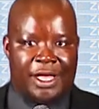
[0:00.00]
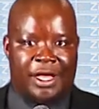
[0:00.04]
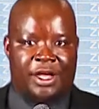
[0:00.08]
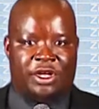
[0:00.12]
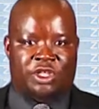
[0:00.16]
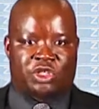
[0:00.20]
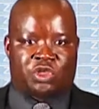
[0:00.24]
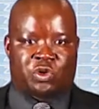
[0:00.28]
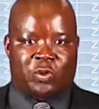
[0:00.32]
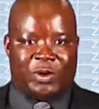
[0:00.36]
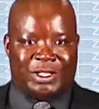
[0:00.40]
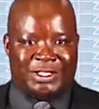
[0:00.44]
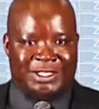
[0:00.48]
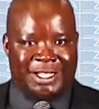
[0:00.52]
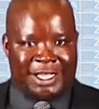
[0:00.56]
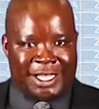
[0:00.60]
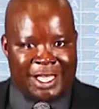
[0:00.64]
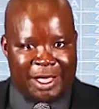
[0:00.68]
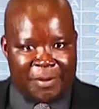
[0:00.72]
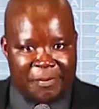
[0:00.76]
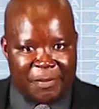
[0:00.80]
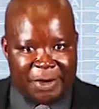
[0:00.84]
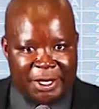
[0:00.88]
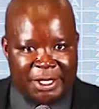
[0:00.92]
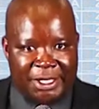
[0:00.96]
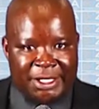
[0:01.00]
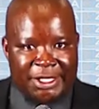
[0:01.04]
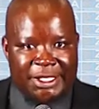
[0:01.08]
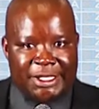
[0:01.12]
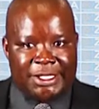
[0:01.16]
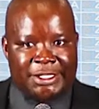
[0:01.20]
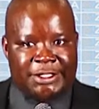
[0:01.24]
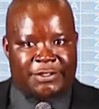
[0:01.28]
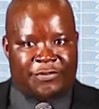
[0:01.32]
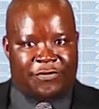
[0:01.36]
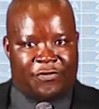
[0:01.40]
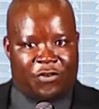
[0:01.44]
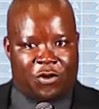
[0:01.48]
So as a company
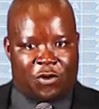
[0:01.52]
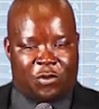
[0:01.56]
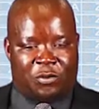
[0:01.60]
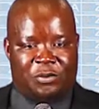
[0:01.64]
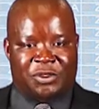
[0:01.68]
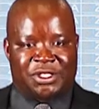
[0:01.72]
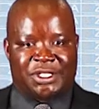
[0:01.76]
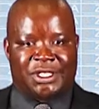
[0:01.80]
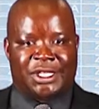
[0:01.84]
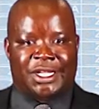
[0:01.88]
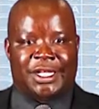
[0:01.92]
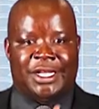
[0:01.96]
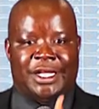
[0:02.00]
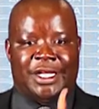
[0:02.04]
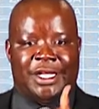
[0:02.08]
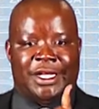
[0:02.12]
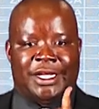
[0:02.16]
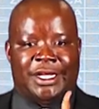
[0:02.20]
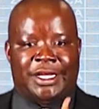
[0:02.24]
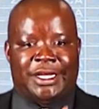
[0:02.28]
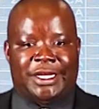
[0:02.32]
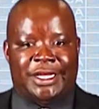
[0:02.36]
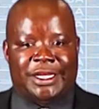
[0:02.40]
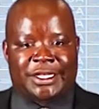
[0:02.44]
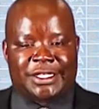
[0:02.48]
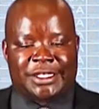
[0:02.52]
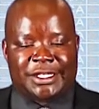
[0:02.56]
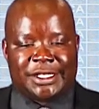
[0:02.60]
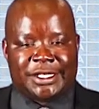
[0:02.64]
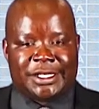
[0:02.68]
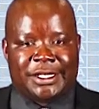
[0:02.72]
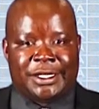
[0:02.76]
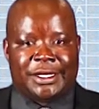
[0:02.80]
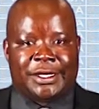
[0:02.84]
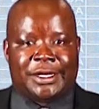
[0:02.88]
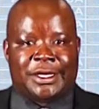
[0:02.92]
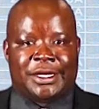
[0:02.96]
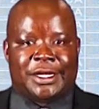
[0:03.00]
is formed, it
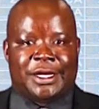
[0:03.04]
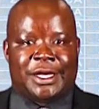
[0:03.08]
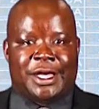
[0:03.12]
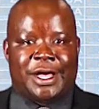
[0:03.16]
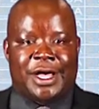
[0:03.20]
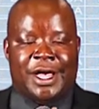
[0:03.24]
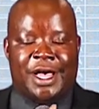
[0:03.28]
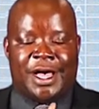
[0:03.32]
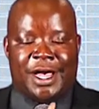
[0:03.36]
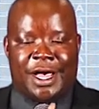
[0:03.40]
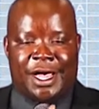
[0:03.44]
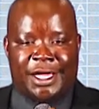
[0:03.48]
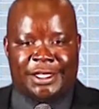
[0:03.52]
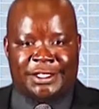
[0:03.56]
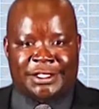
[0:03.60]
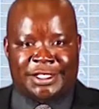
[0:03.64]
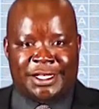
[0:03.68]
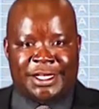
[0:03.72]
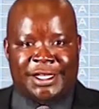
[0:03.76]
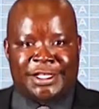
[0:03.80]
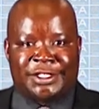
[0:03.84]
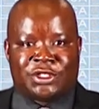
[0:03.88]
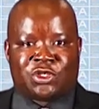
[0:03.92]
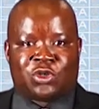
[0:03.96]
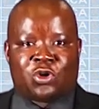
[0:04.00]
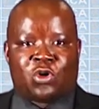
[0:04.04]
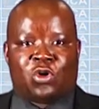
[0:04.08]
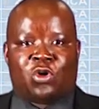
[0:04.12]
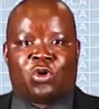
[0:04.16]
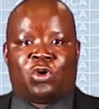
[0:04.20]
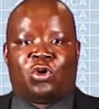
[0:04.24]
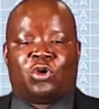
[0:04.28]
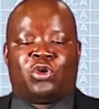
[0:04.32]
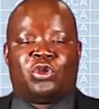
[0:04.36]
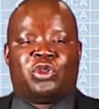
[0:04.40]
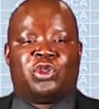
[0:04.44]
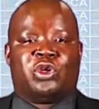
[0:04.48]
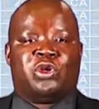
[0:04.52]
attains
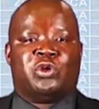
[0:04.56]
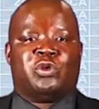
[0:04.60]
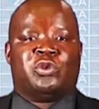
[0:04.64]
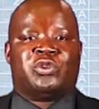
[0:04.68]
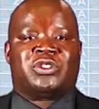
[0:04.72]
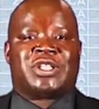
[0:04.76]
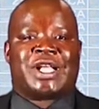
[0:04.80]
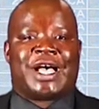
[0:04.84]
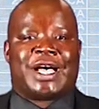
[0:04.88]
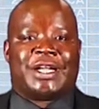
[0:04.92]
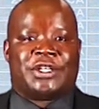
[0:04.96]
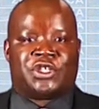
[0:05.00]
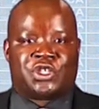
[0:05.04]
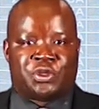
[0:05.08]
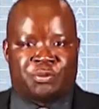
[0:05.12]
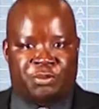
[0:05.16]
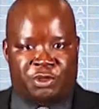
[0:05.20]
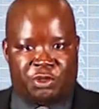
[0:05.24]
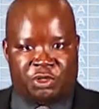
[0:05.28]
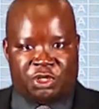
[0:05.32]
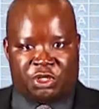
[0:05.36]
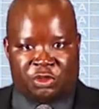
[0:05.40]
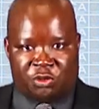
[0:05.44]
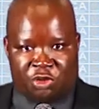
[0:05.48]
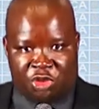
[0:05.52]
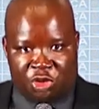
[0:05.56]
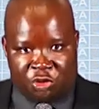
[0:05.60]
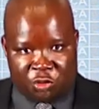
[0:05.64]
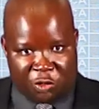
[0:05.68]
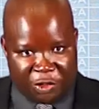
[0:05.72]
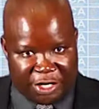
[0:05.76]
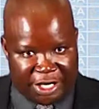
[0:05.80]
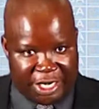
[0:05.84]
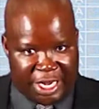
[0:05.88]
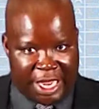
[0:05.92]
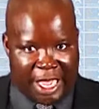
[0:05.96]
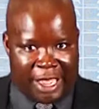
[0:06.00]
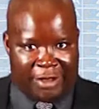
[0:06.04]
all those attributes which you
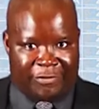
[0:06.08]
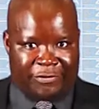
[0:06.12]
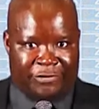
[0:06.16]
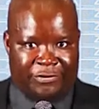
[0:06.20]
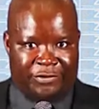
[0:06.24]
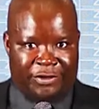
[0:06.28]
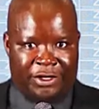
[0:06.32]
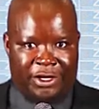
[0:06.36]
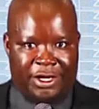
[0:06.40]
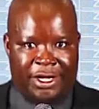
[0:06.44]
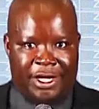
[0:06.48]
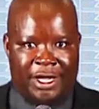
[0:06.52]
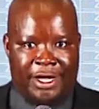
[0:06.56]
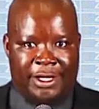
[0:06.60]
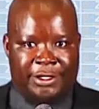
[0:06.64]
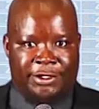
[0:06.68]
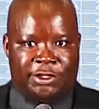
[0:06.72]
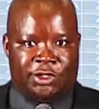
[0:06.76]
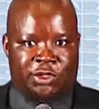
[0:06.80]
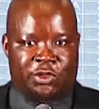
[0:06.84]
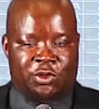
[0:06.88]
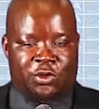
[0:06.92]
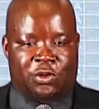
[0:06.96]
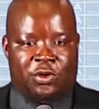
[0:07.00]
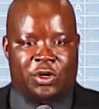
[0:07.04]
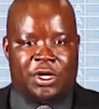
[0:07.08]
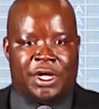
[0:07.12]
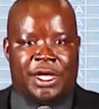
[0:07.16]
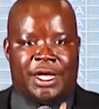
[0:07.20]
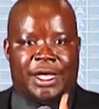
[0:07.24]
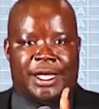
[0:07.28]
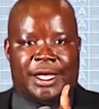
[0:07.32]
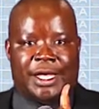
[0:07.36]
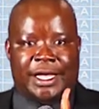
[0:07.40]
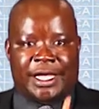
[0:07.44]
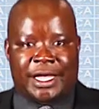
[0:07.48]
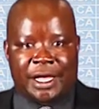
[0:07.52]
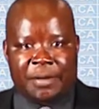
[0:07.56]
already have. So
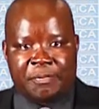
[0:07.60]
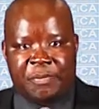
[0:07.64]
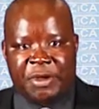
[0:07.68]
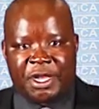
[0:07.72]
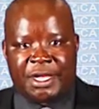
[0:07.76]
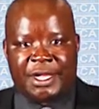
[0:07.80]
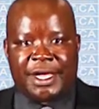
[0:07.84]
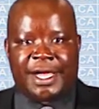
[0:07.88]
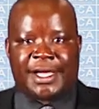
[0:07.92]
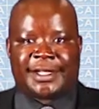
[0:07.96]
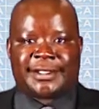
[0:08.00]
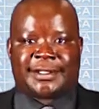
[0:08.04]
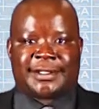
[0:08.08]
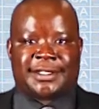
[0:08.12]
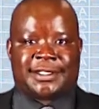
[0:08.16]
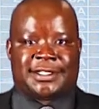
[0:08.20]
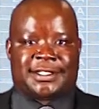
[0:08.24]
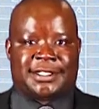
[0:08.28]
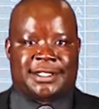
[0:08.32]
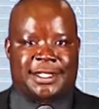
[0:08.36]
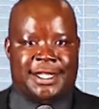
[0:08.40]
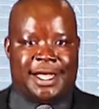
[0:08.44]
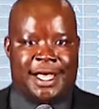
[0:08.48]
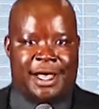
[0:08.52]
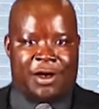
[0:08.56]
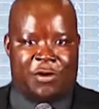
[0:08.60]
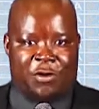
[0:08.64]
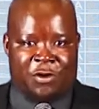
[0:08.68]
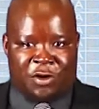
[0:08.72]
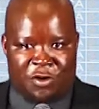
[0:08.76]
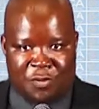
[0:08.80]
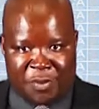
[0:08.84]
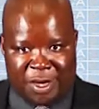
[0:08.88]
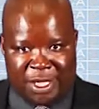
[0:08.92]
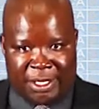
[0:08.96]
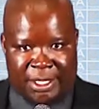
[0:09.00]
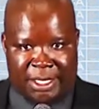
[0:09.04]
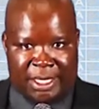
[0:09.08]
company assets are owned
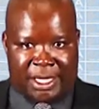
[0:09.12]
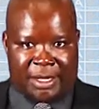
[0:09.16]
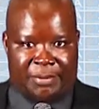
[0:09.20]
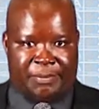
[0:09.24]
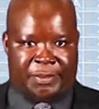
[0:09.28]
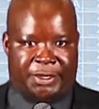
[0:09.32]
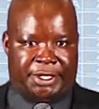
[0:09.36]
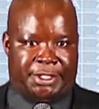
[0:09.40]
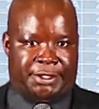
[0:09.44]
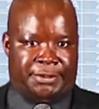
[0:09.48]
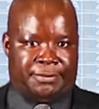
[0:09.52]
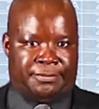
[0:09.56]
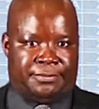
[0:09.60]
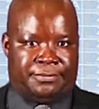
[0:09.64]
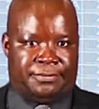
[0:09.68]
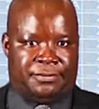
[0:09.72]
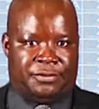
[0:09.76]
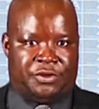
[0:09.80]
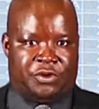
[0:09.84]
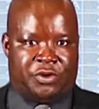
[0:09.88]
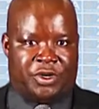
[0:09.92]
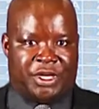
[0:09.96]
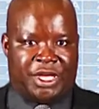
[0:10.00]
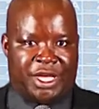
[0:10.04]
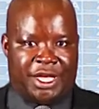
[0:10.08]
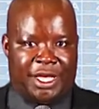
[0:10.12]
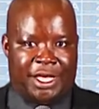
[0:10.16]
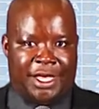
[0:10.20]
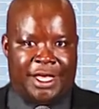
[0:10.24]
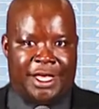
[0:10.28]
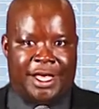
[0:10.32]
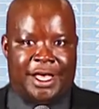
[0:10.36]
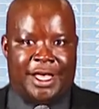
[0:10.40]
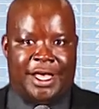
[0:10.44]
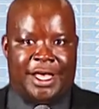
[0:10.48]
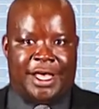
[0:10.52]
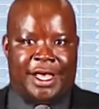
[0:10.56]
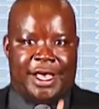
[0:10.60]
by the company, okay?
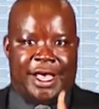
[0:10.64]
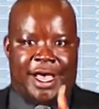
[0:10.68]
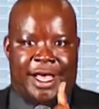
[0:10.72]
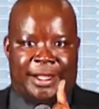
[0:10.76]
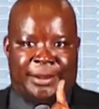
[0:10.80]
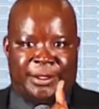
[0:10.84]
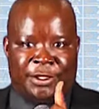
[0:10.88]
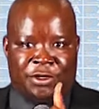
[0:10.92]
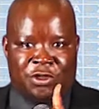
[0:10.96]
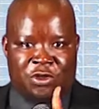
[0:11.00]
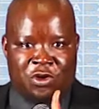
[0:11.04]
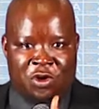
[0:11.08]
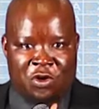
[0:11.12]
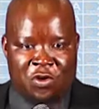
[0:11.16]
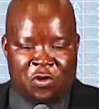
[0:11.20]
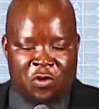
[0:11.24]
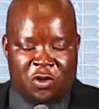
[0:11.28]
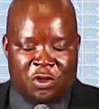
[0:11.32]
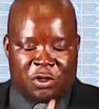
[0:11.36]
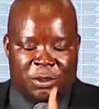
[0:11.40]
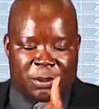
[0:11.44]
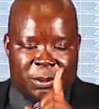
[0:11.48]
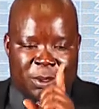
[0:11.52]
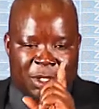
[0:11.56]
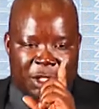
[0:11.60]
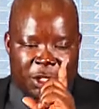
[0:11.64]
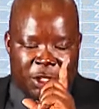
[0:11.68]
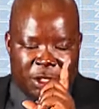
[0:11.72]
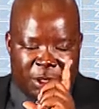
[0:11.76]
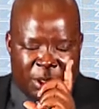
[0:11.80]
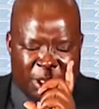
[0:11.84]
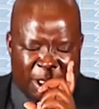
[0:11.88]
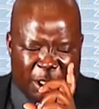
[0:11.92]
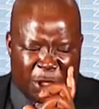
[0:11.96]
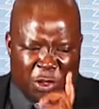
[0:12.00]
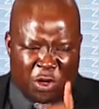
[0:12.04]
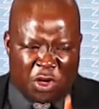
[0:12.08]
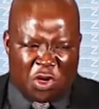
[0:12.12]
And
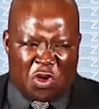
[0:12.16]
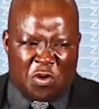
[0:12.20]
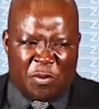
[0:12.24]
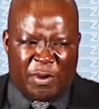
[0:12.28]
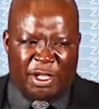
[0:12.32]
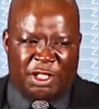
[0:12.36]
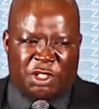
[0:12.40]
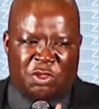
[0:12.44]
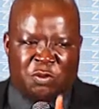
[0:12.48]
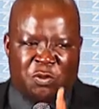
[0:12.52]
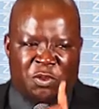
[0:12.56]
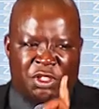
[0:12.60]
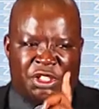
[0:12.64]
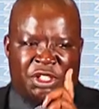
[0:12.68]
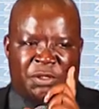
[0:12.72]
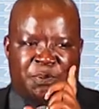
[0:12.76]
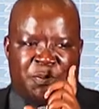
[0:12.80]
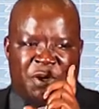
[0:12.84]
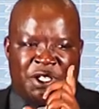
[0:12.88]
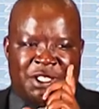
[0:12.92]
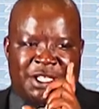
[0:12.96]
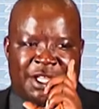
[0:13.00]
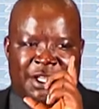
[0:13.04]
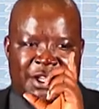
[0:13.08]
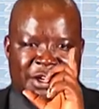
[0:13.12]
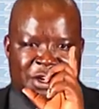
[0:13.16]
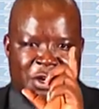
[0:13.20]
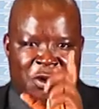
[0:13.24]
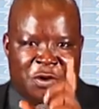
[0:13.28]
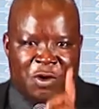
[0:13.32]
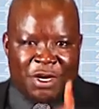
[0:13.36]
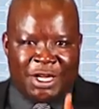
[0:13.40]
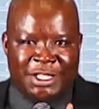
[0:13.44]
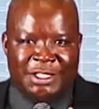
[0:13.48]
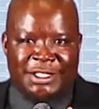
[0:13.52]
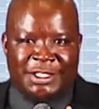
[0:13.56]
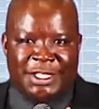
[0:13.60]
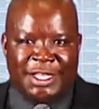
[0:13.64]
the documents which basically
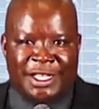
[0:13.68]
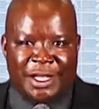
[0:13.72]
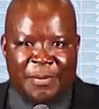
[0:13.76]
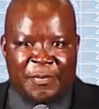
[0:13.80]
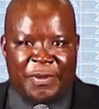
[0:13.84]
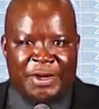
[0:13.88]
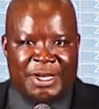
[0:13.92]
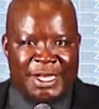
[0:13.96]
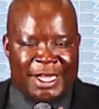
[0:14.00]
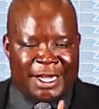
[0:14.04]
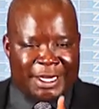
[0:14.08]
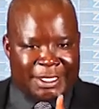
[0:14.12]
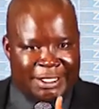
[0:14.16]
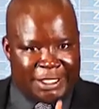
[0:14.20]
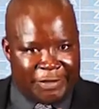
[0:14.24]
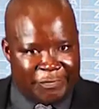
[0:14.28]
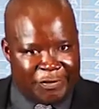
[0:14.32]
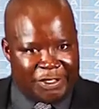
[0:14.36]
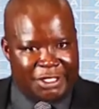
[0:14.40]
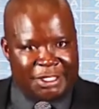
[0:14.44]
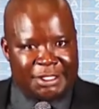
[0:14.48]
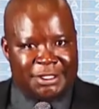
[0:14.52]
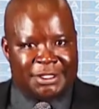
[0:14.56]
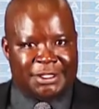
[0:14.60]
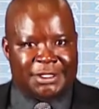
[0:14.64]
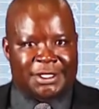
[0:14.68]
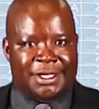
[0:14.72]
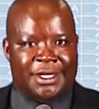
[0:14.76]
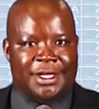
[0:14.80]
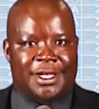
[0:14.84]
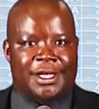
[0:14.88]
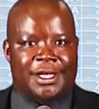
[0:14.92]
regulate the company activities